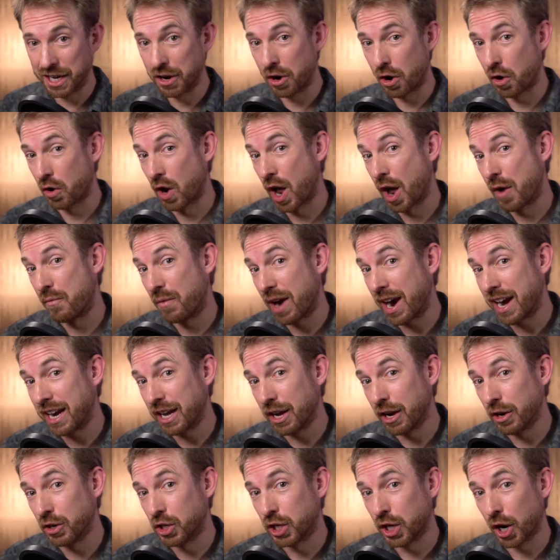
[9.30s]
an online
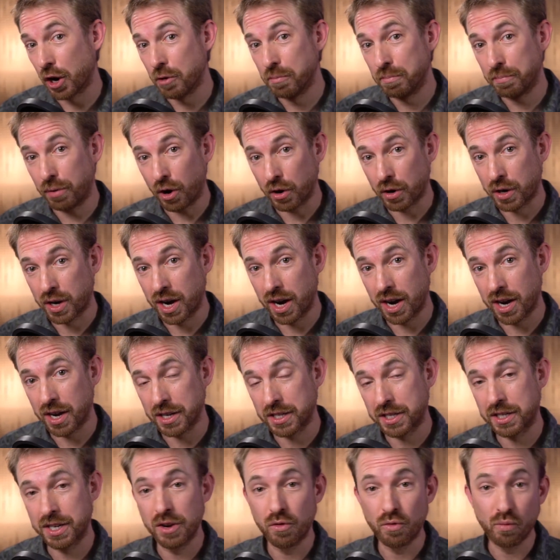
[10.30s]
radio show, podcast,